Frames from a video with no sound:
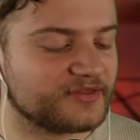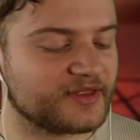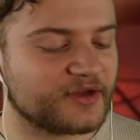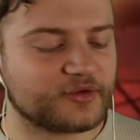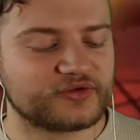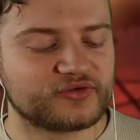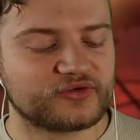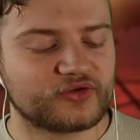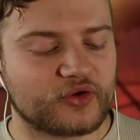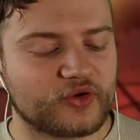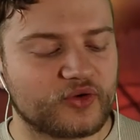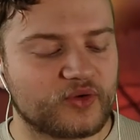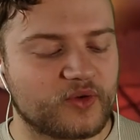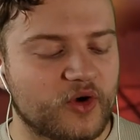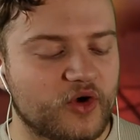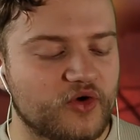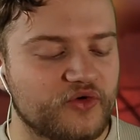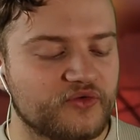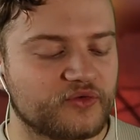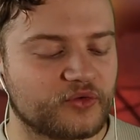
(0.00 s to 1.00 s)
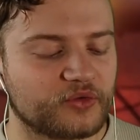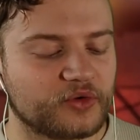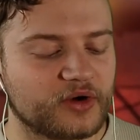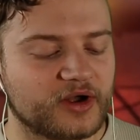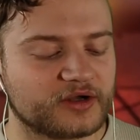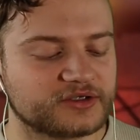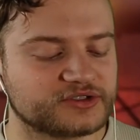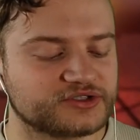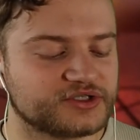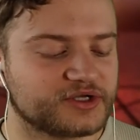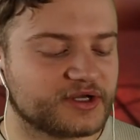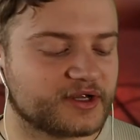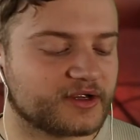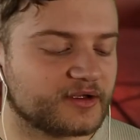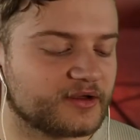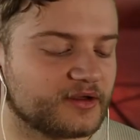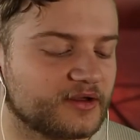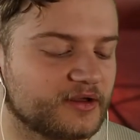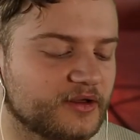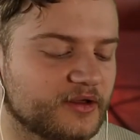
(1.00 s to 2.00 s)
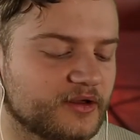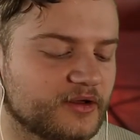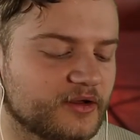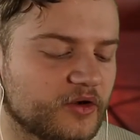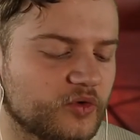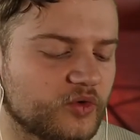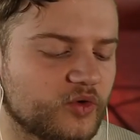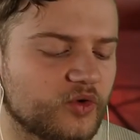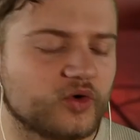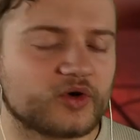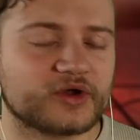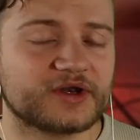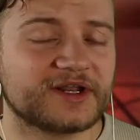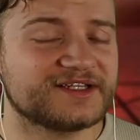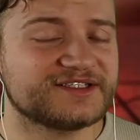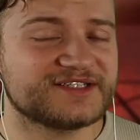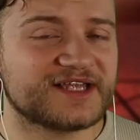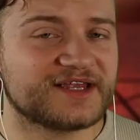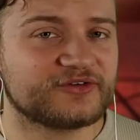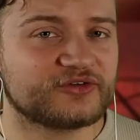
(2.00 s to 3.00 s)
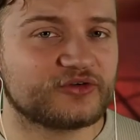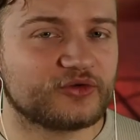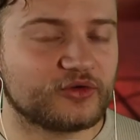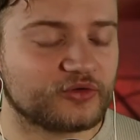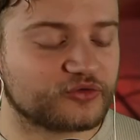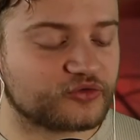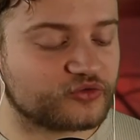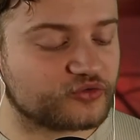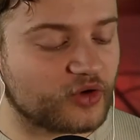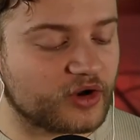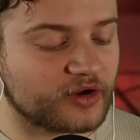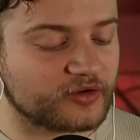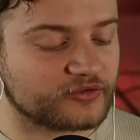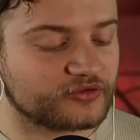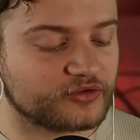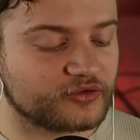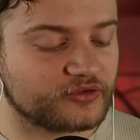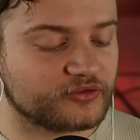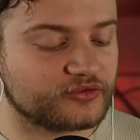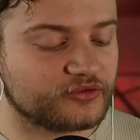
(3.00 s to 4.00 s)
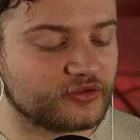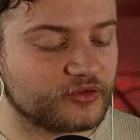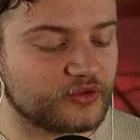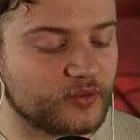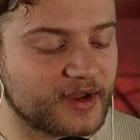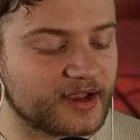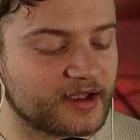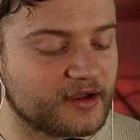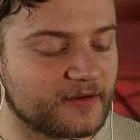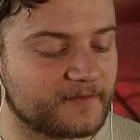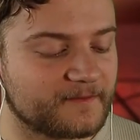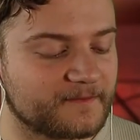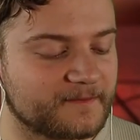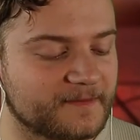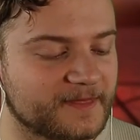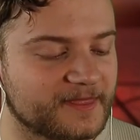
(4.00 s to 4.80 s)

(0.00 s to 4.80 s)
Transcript: There is no overarching organizational structure to the Wicca.